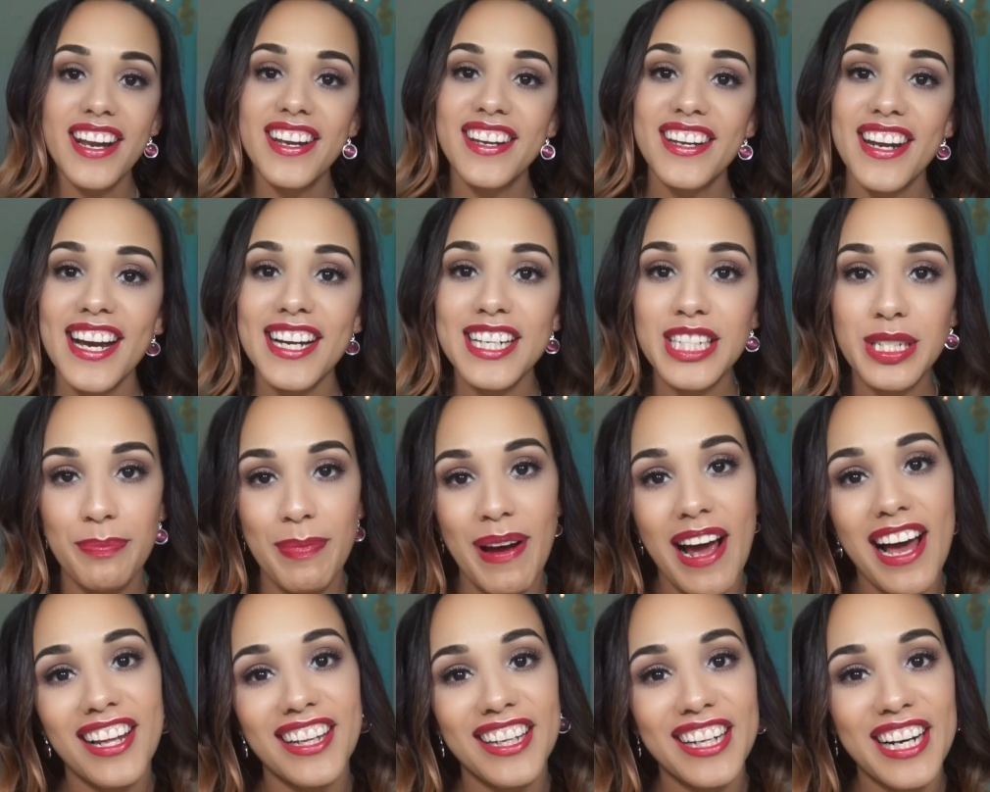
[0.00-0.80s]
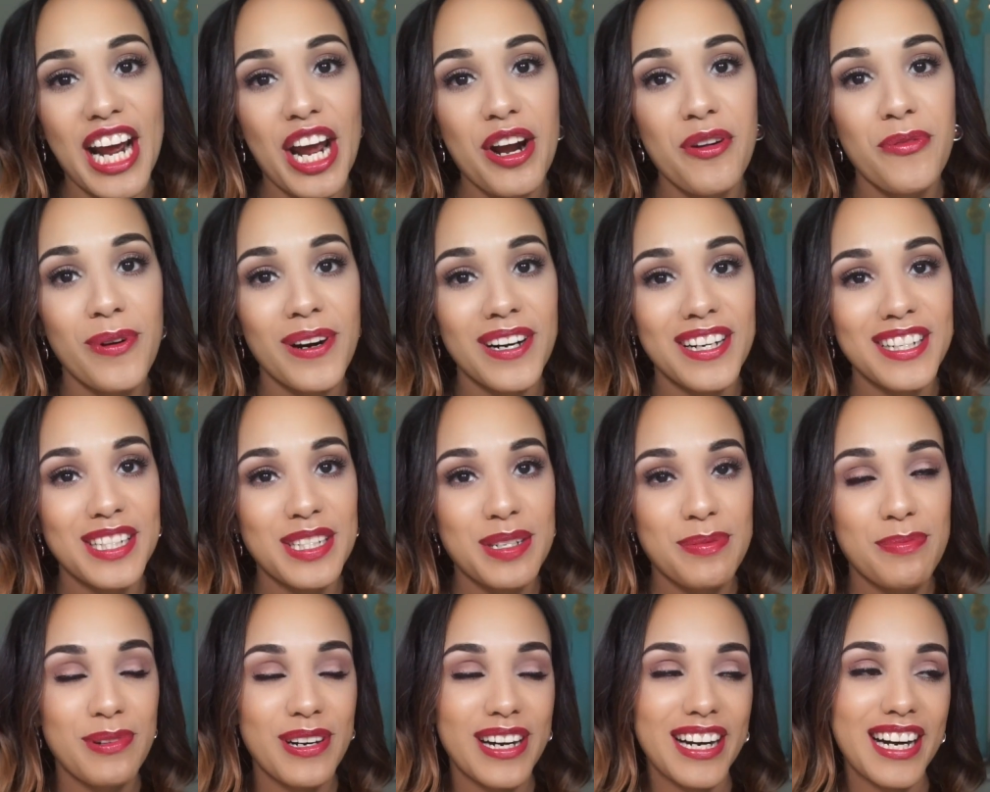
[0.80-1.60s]
next palette I wanted
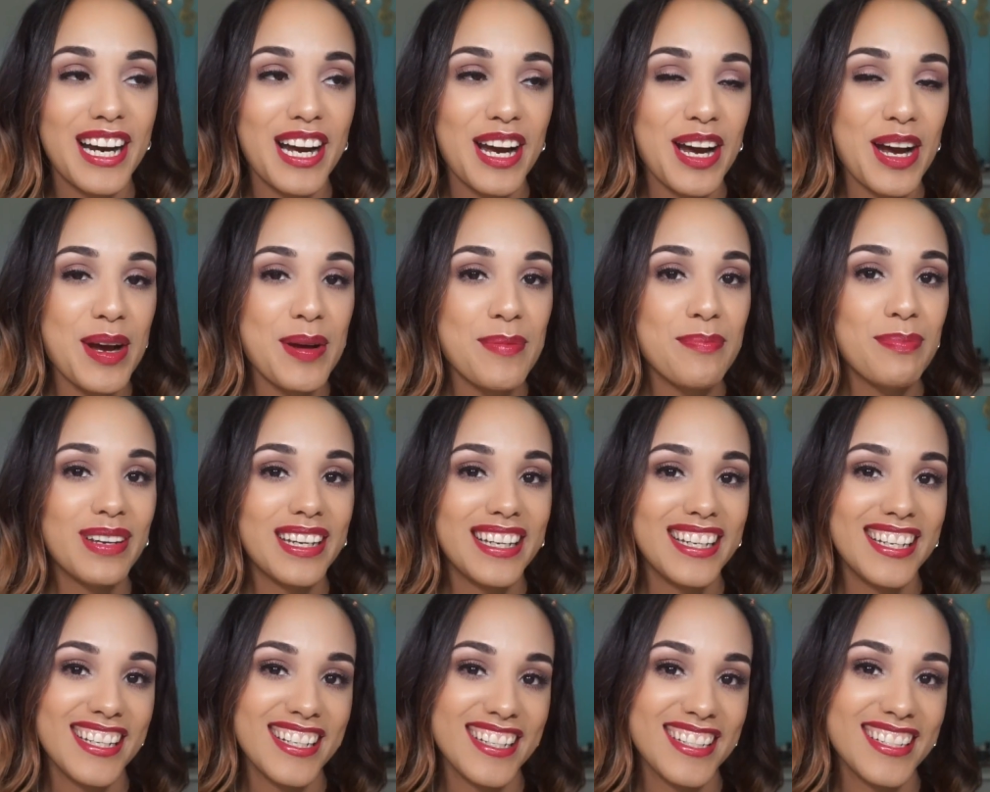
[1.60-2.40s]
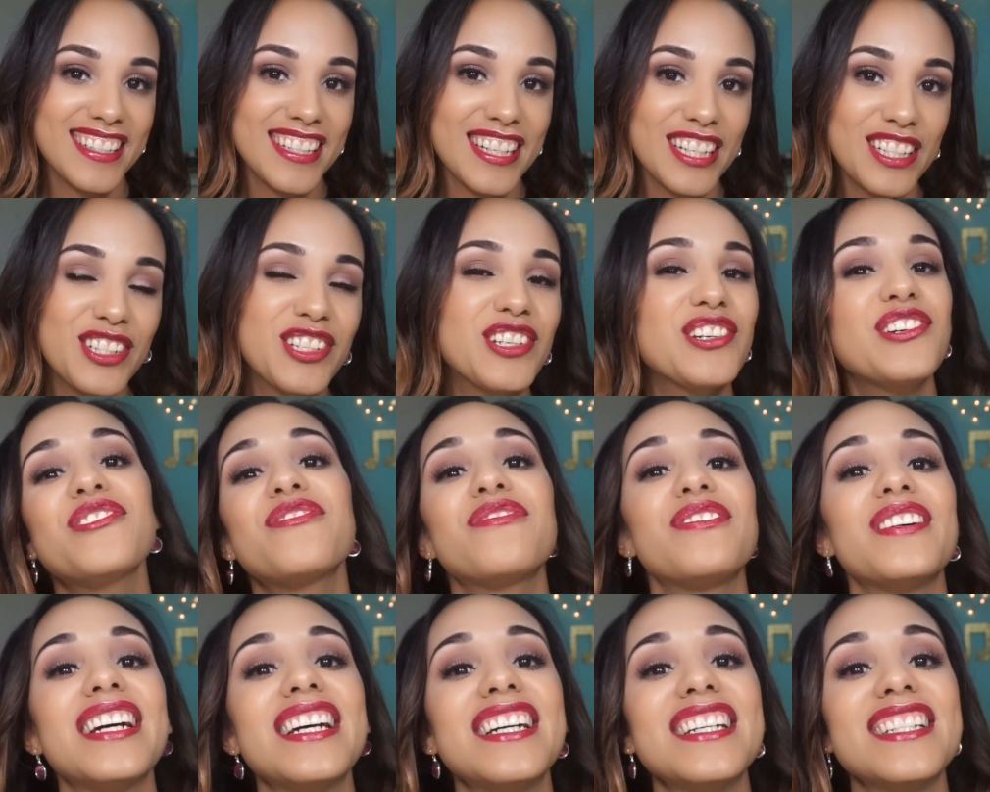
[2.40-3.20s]
to bring up is the Too
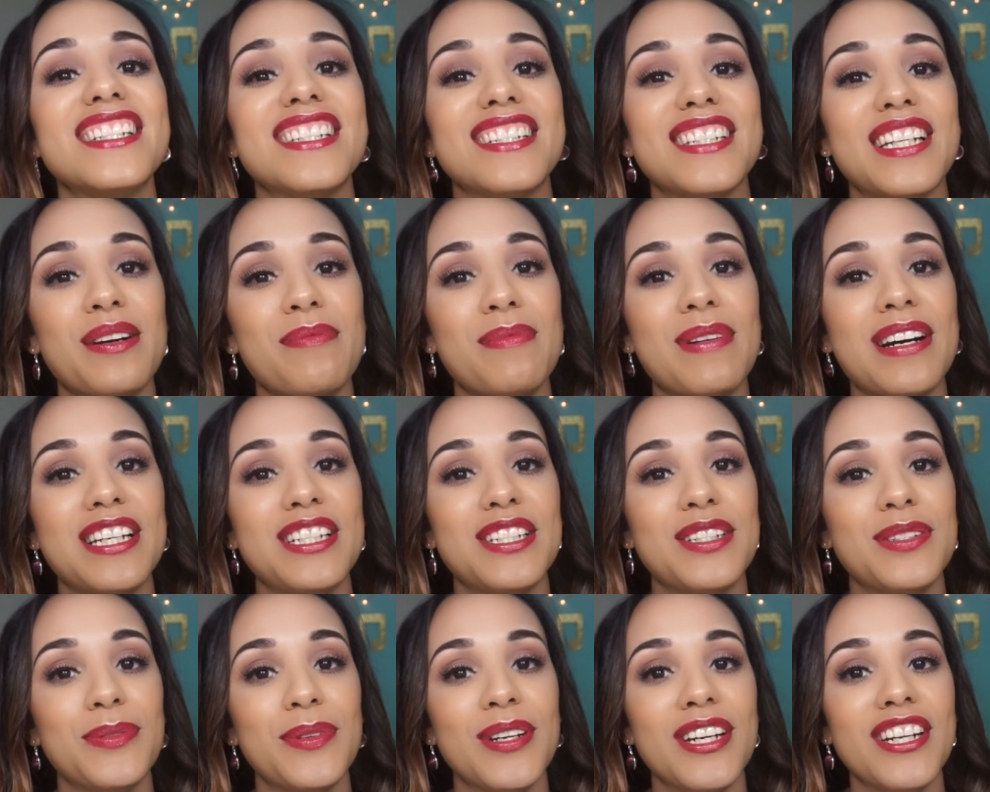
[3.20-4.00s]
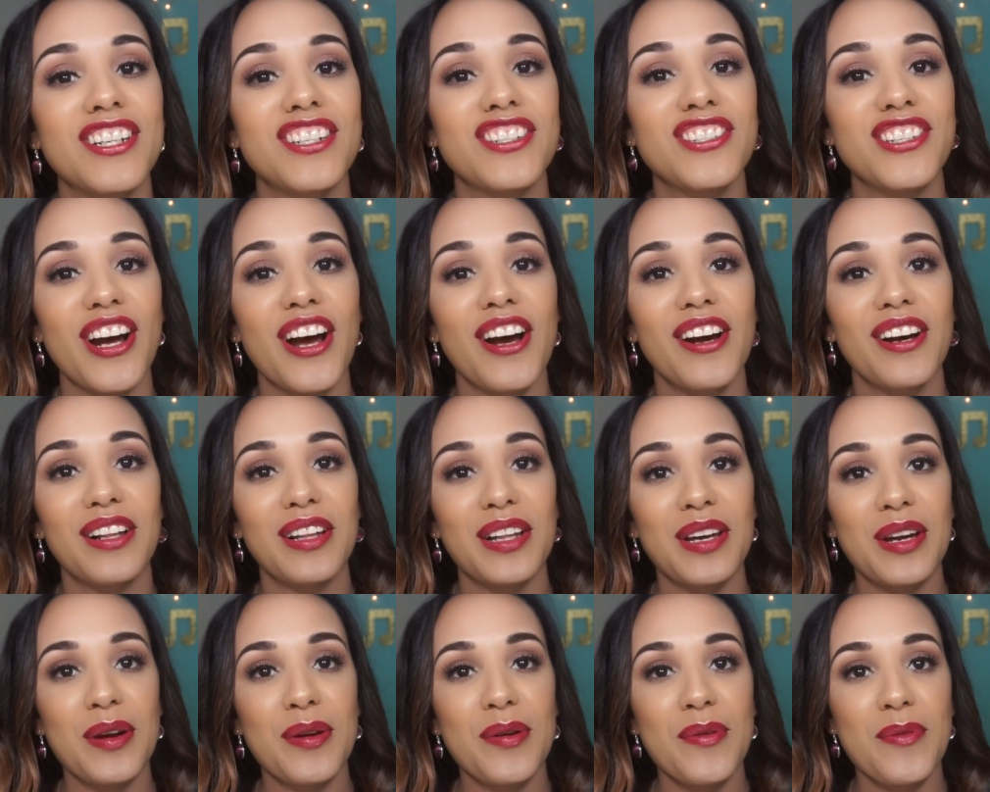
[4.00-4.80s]
Faced Semi-Sweet
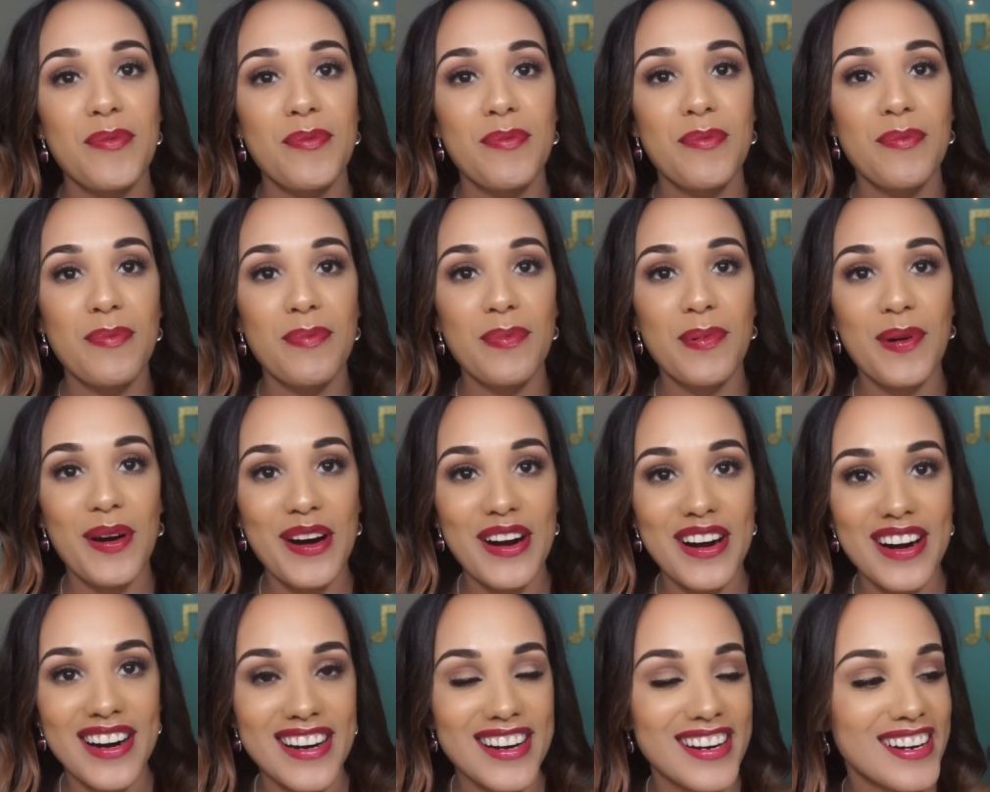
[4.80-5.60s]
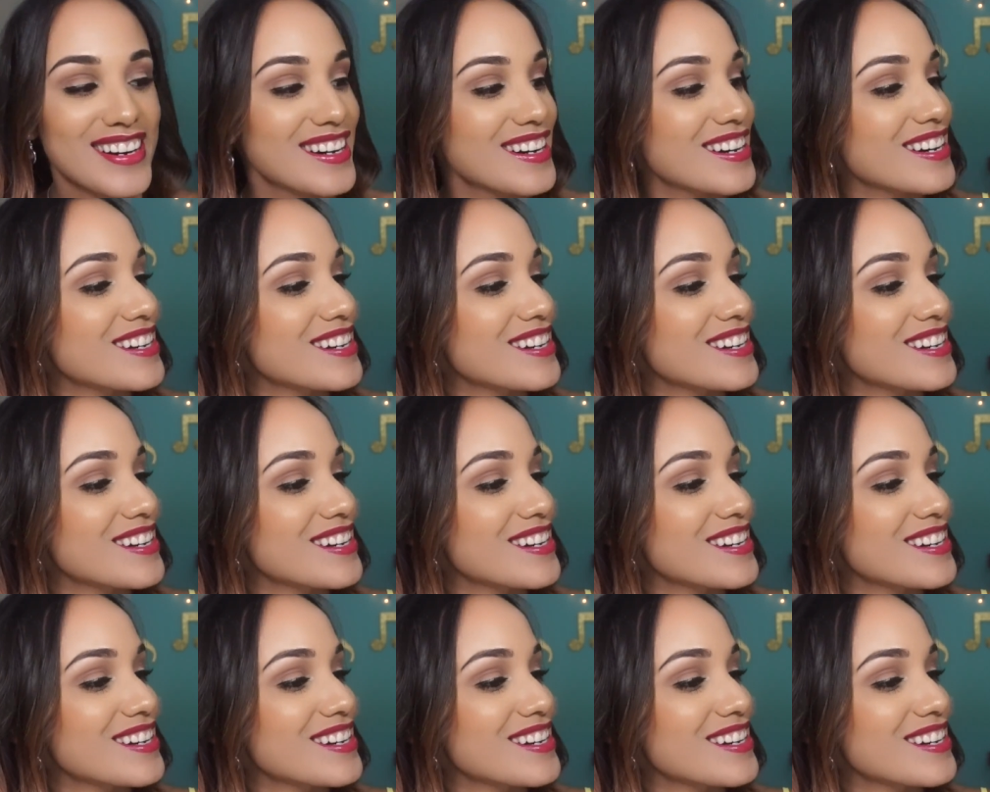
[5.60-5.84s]
Chocolate Bar.